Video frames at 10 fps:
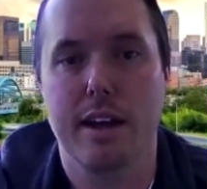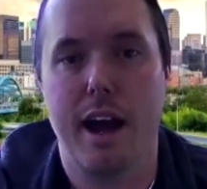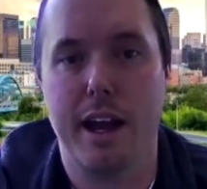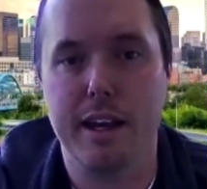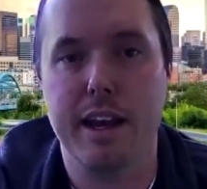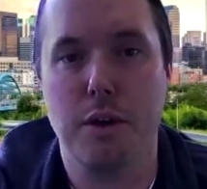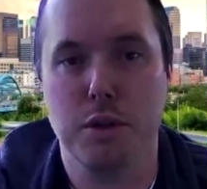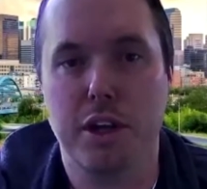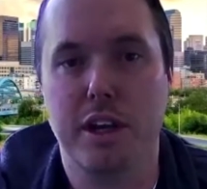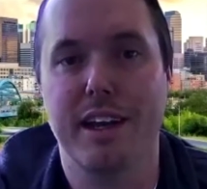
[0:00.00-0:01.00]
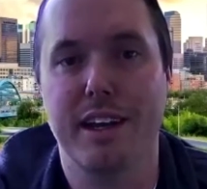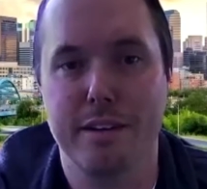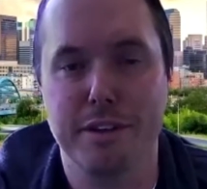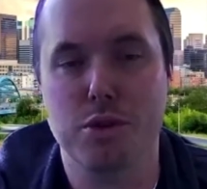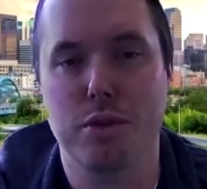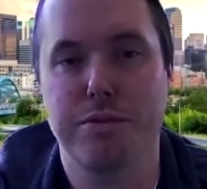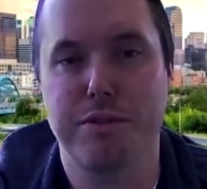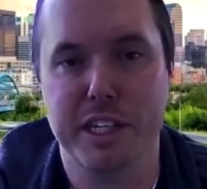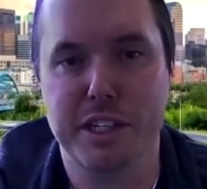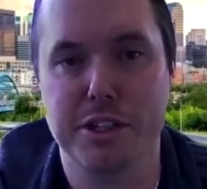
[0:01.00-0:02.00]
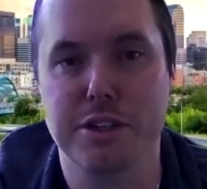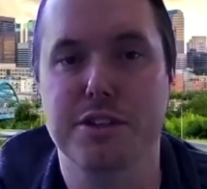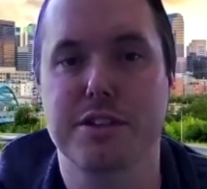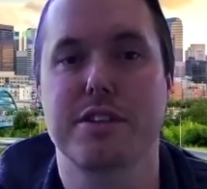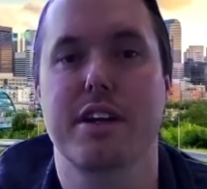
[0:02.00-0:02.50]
I can now look at individual fixtures.